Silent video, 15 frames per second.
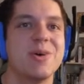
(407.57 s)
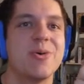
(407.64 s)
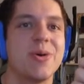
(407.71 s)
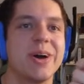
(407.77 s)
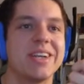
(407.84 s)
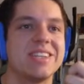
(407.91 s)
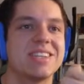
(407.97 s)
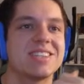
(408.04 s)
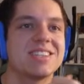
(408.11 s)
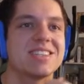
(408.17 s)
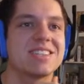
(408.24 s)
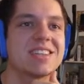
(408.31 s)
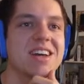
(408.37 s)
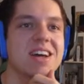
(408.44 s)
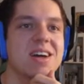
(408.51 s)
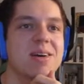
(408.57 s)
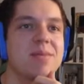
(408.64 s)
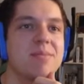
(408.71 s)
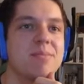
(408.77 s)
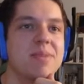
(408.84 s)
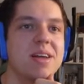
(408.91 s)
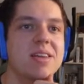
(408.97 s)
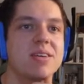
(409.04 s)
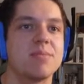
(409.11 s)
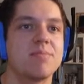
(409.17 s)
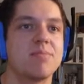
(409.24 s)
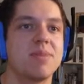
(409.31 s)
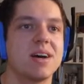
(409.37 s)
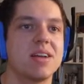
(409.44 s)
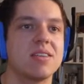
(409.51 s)
What this? is?
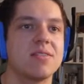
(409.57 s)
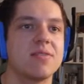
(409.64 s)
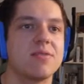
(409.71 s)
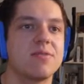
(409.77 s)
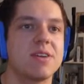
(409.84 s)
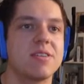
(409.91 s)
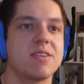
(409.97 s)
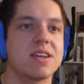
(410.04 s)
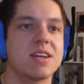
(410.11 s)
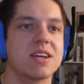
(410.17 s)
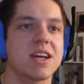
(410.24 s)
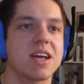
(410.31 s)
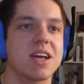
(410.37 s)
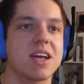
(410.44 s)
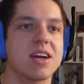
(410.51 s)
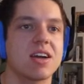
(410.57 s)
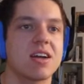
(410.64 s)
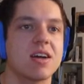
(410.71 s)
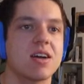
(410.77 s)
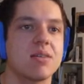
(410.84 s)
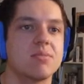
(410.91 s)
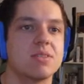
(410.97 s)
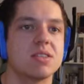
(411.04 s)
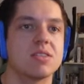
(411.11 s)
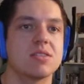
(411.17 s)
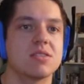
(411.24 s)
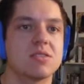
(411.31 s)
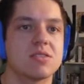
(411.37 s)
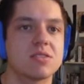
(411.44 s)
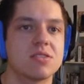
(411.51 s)
Ballad bun, fairy cake,
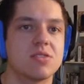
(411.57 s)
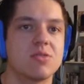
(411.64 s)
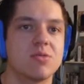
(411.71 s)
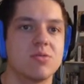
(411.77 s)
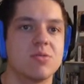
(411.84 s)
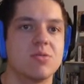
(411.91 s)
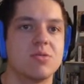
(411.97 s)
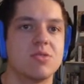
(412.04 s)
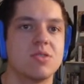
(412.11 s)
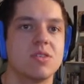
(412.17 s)
ovens crew.